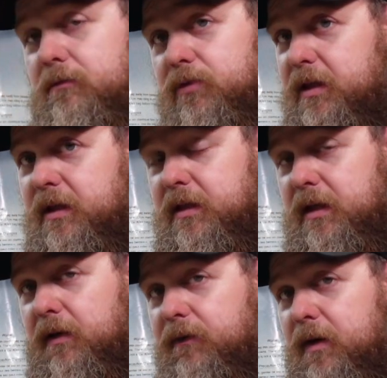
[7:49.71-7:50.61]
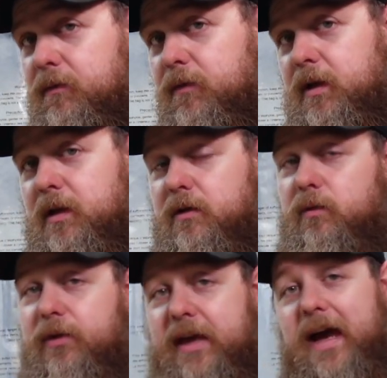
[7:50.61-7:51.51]
see the CFM
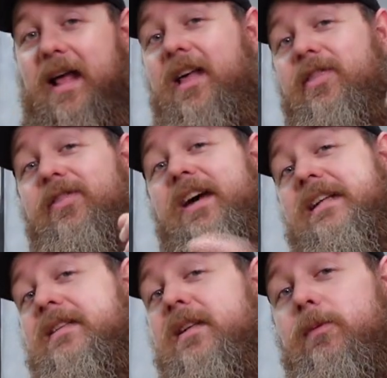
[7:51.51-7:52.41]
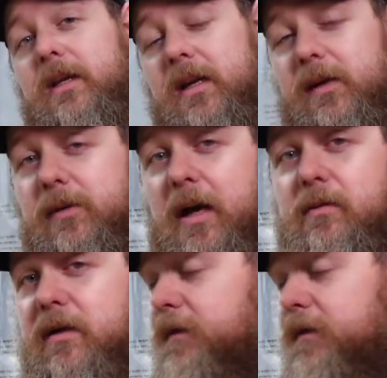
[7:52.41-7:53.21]
with that? That's going to be in an upcoming